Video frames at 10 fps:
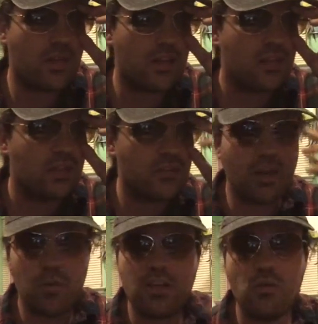and
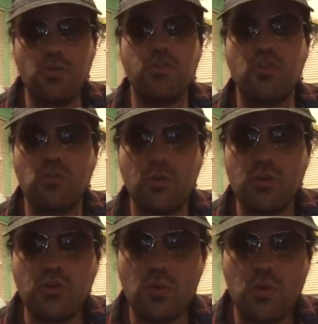then when he goes
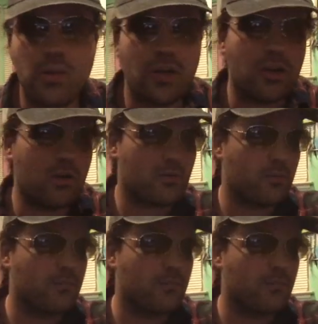thermonuclear